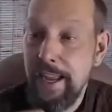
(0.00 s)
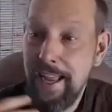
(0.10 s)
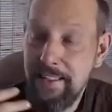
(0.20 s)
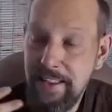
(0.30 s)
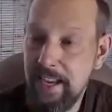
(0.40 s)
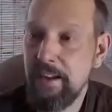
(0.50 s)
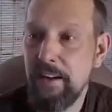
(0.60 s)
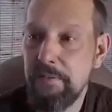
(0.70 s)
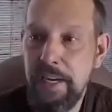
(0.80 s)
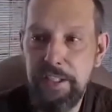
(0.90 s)
and then
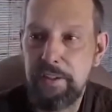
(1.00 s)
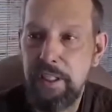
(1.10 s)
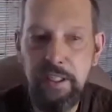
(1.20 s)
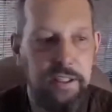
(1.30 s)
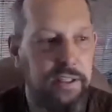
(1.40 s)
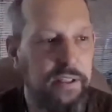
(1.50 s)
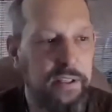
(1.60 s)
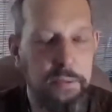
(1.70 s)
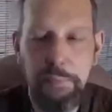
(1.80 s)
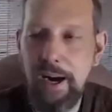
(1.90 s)
eventually
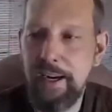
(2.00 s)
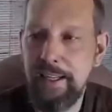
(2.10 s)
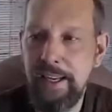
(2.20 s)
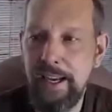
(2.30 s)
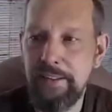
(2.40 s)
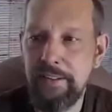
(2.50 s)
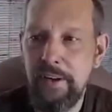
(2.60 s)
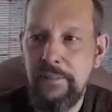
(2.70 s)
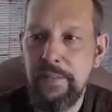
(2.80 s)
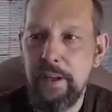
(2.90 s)
the body has
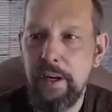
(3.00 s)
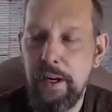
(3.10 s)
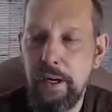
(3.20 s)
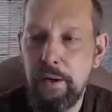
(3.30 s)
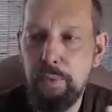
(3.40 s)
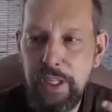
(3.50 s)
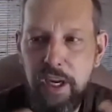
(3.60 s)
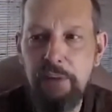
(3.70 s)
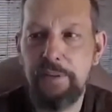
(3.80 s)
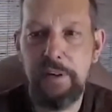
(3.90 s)

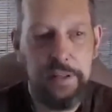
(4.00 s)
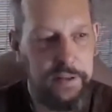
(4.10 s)
recovered,